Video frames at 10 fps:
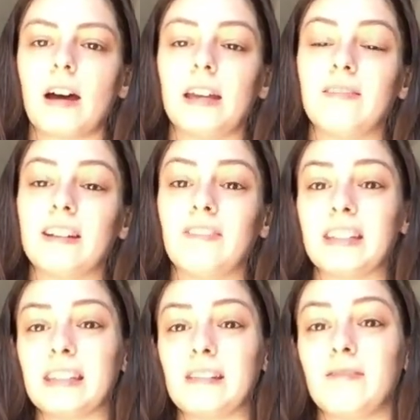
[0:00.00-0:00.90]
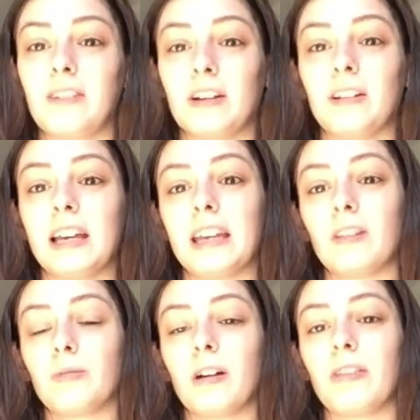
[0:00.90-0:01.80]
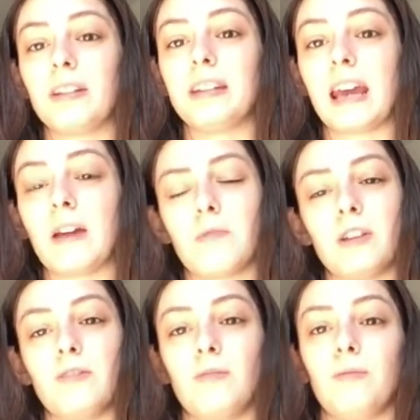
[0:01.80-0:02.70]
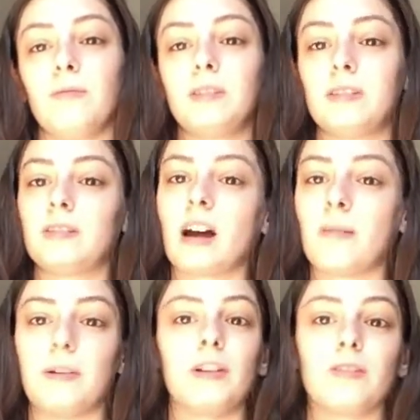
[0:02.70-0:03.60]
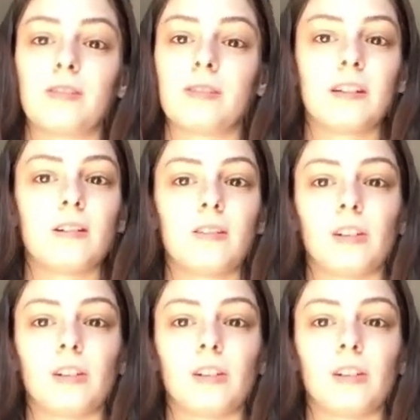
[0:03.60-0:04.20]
Even if it doesn't feel like it throughout the day, when you stop and you're still,